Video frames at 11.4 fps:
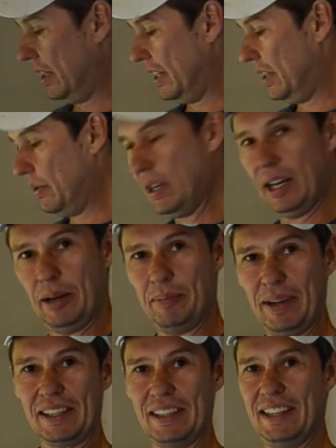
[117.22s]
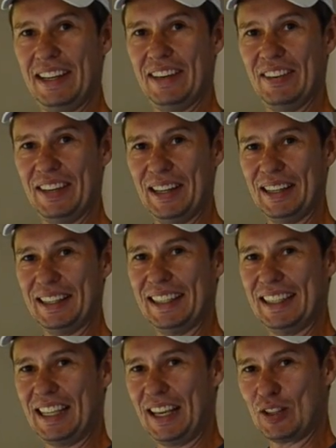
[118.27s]
Here we are back in our
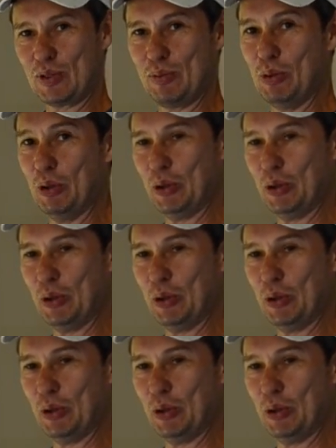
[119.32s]
small